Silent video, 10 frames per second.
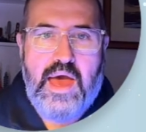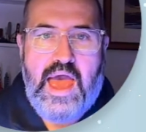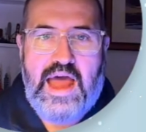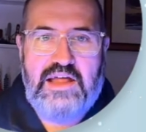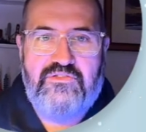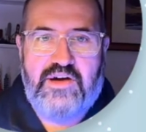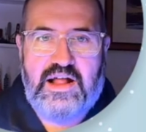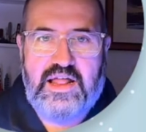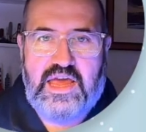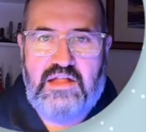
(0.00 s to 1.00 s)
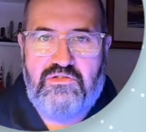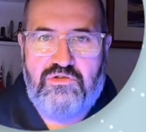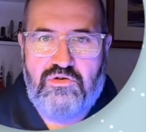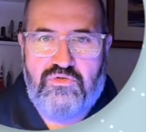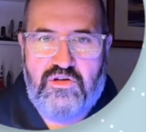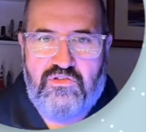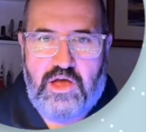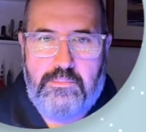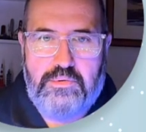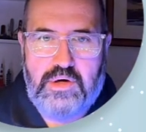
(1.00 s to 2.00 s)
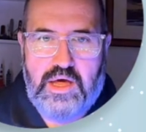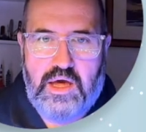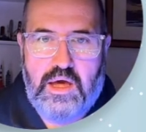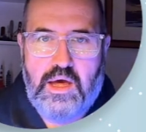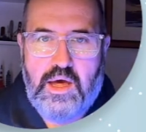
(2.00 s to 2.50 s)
And if I click into, for example, here,